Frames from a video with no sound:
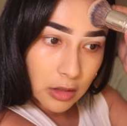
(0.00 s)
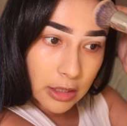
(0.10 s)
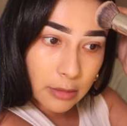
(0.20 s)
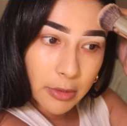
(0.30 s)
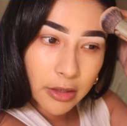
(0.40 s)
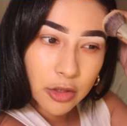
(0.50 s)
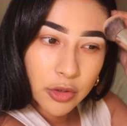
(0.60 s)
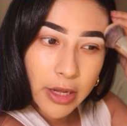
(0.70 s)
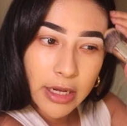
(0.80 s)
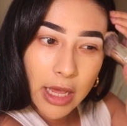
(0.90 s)
And I'm not going to
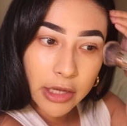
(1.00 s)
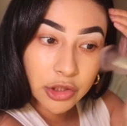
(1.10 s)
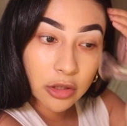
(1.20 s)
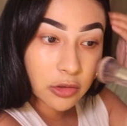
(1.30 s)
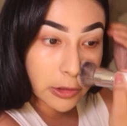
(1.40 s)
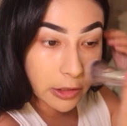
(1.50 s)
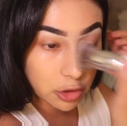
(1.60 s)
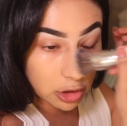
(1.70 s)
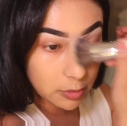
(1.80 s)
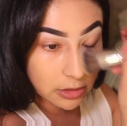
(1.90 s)
do any eyeshadow today
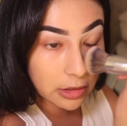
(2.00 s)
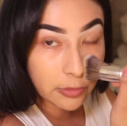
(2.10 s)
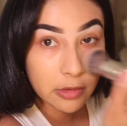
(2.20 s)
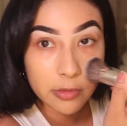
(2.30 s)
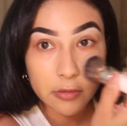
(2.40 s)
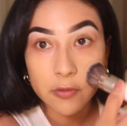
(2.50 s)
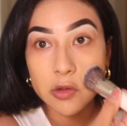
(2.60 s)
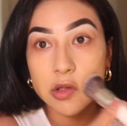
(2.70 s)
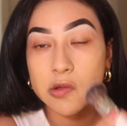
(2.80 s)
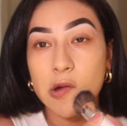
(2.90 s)
just because I really want to
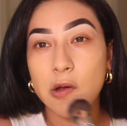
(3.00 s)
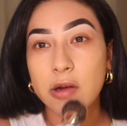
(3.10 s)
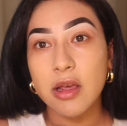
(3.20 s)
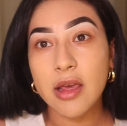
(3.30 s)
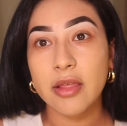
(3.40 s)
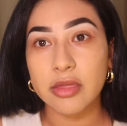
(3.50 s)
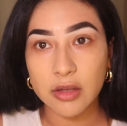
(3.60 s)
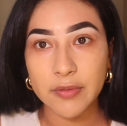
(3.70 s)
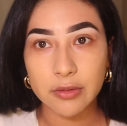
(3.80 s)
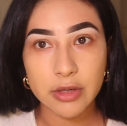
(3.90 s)
focus on the
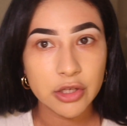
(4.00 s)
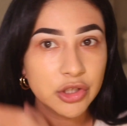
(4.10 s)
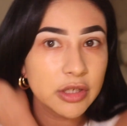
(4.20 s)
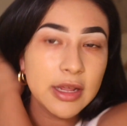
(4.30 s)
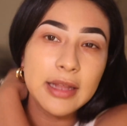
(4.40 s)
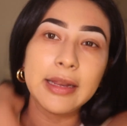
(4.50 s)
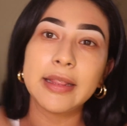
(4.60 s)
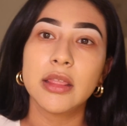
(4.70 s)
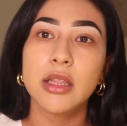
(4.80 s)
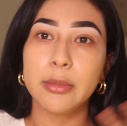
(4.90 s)
foundation and like
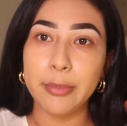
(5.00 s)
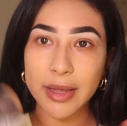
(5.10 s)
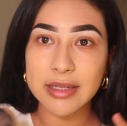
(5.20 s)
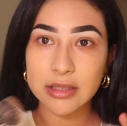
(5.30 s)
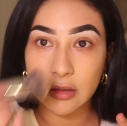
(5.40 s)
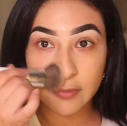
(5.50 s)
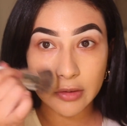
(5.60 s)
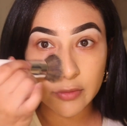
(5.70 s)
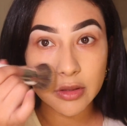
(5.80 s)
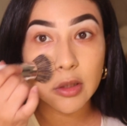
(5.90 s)
the base of
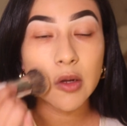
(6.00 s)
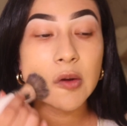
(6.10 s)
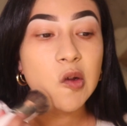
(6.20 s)
everything.